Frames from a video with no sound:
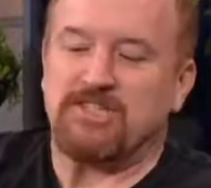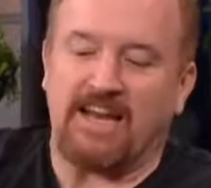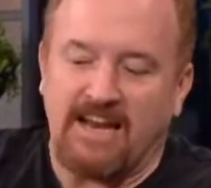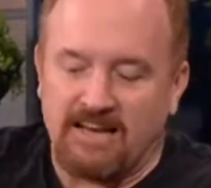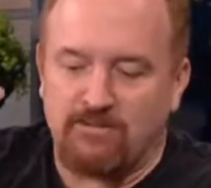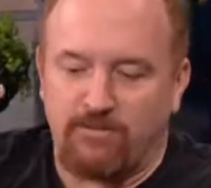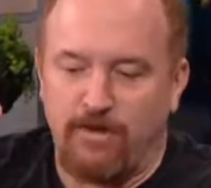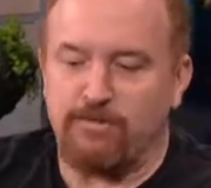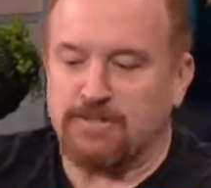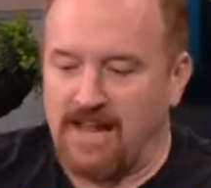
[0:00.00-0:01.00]
got a
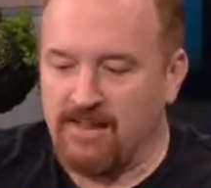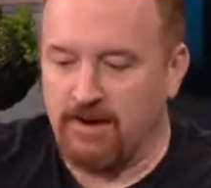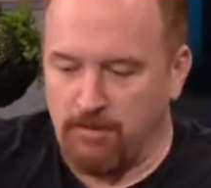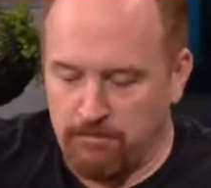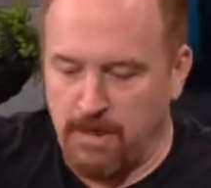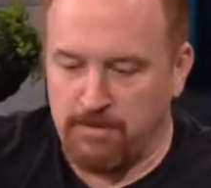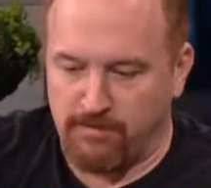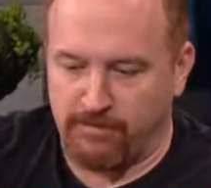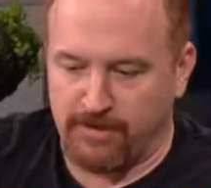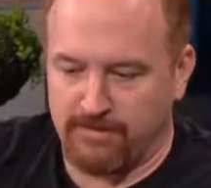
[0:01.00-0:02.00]
fever, Tylenol, bubblegum
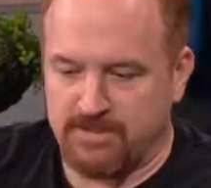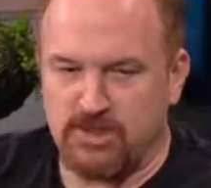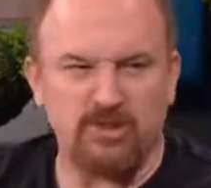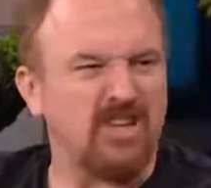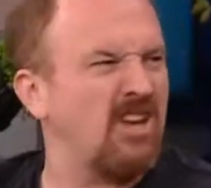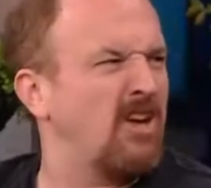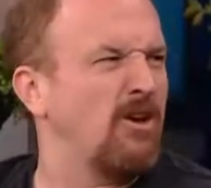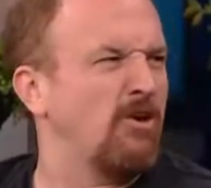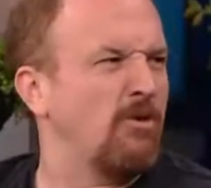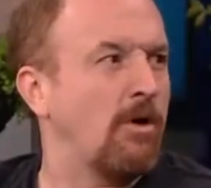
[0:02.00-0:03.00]
flavor, and she goes,
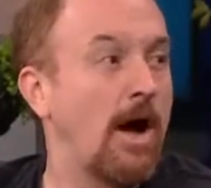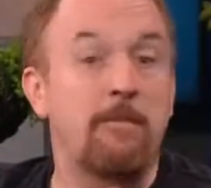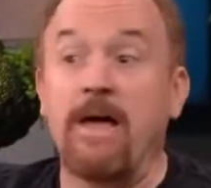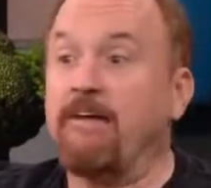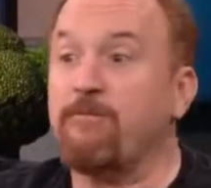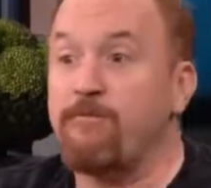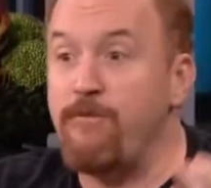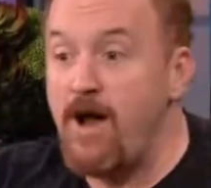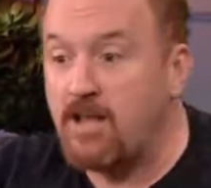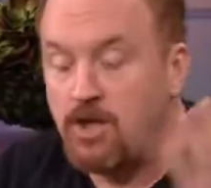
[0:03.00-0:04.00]
ew. I'm like,
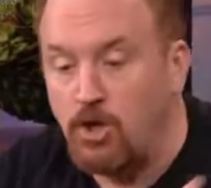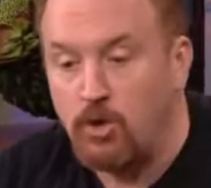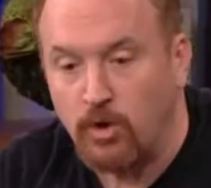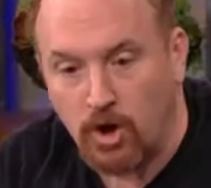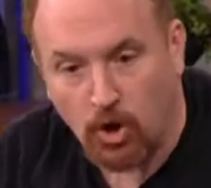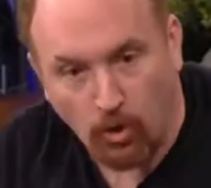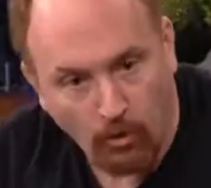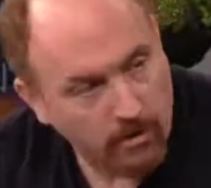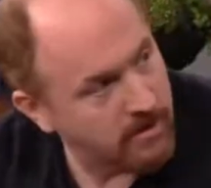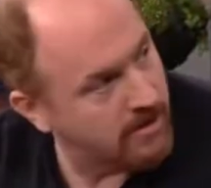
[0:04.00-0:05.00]
f*** you, ew.
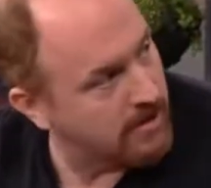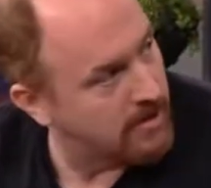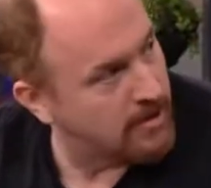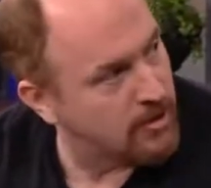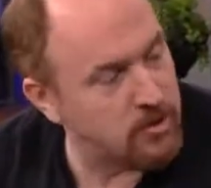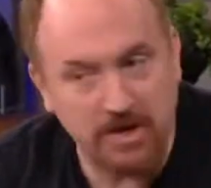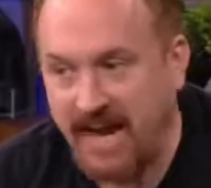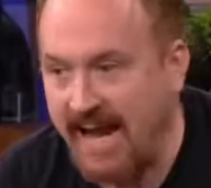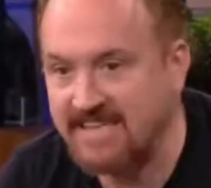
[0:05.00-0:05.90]
You can't